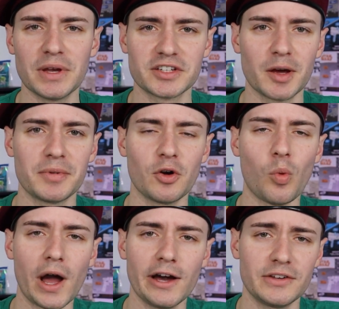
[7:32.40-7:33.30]
picked up in a
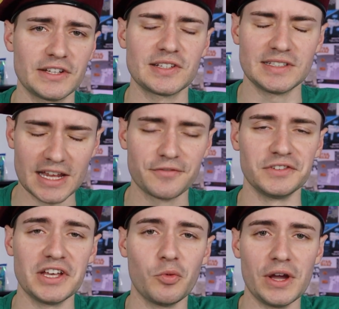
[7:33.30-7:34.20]
while, and it's
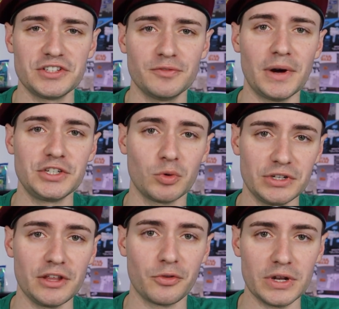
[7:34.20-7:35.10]
definitely a waste of my
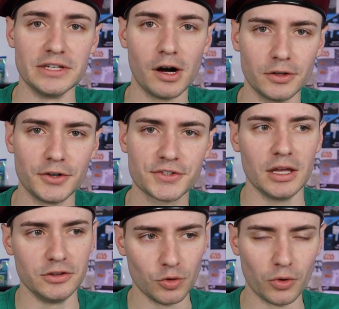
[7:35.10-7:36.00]
$23.
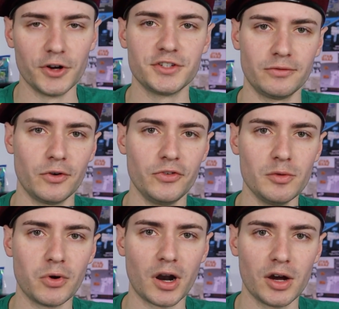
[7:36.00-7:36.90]
In the words of Review
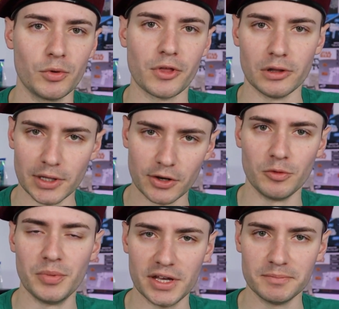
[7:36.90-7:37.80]
Bra, with a little
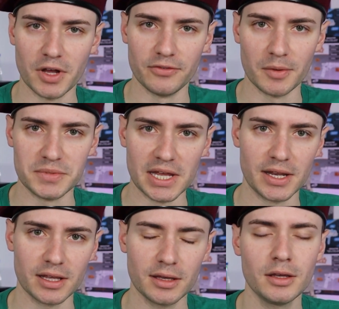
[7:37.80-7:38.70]
bit of
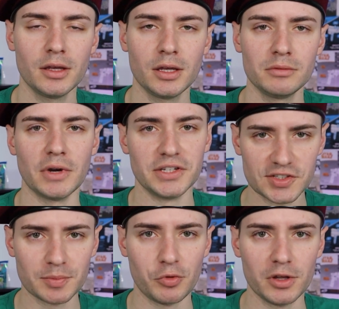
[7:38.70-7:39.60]
updating, my
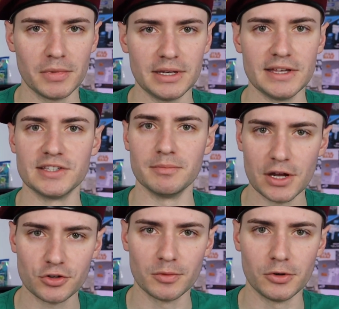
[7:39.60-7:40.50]
disappointment is
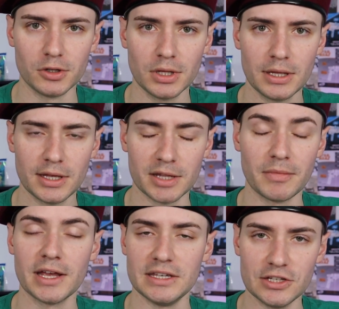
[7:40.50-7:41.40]
immeasurable and
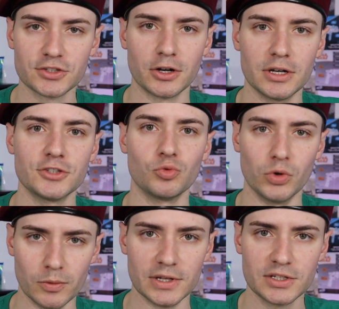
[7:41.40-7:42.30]
my Easter is
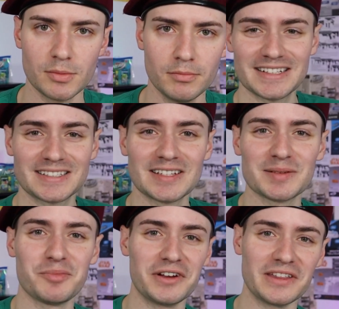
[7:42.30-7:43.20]
ruined. It's
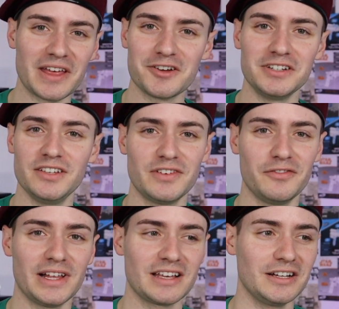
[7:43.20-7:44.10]
disappointing they couldn't even
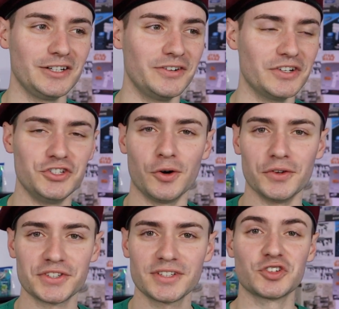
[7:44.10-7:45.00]
have like included a
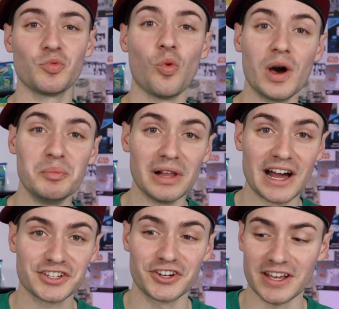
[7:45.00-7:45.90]
jolt. Just one
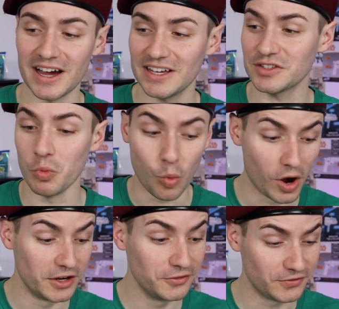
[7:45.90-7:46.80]
blaster, guys,
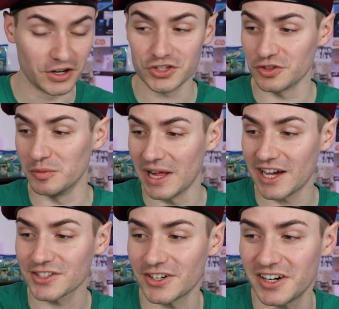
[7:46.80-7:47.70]
one functional
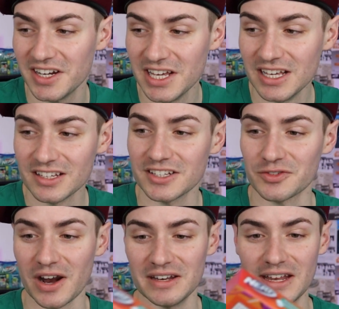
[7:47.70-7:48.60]
blaster, because
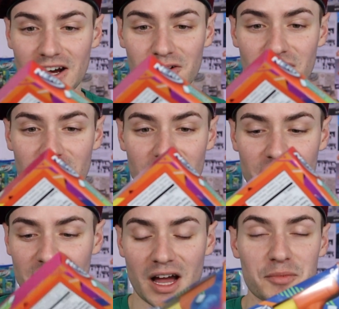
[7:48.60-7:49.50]
right now
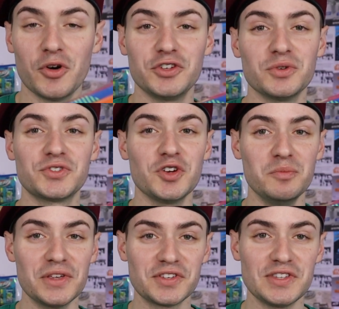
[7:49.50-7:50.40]
I'm going to
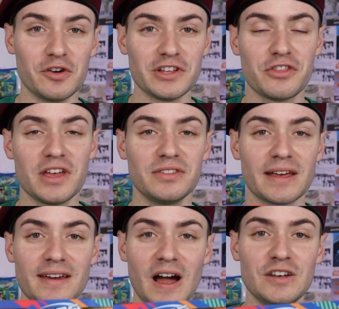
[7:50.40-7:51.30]
assume this is the only thing
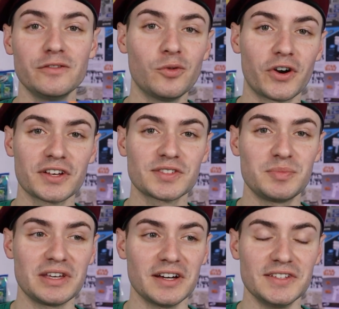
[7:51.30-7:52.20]
that kind of works,
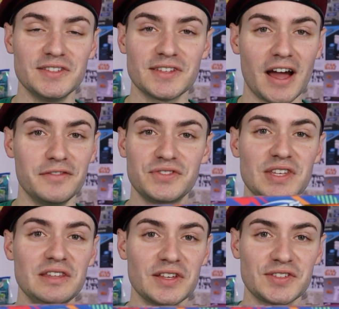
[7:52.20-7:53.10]
because I've
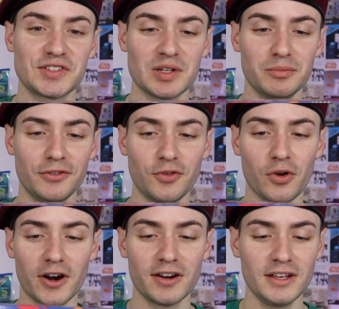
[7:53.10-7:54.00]
seen the system
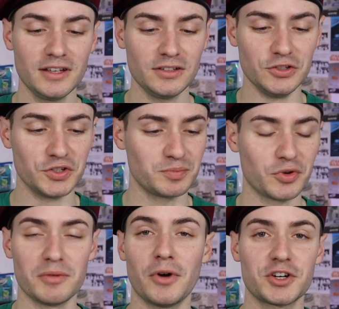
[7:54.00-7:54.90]
before. You just
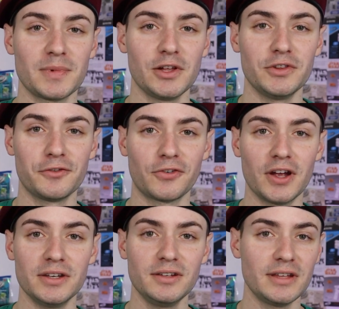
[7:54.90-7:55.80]
put a marshmallow in the
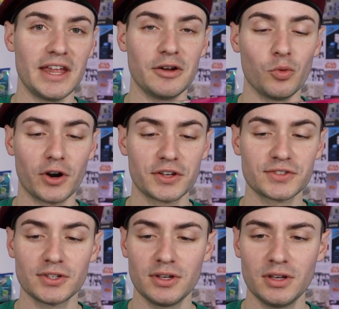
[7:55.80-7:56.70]
front and it
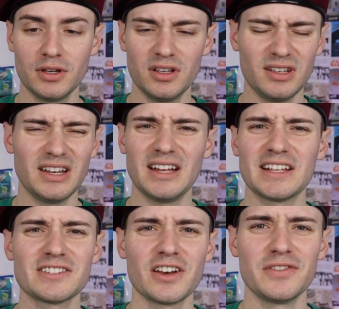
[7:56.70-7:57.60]
works.
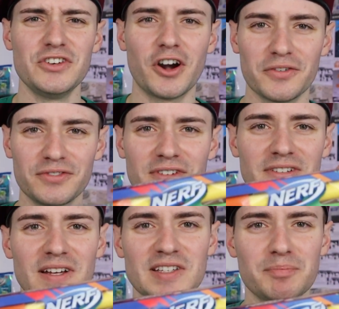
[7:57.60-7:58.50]
It's not even Nerf,
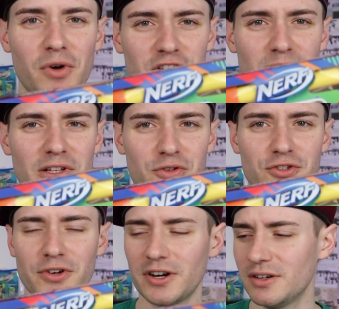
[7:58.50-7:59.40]
it's a marshmallow
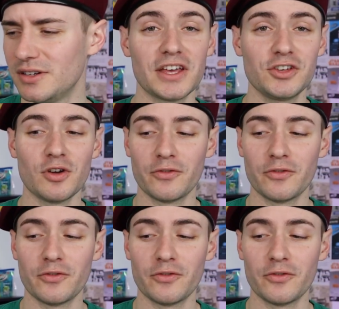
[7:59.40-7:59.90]
shooter. Thank you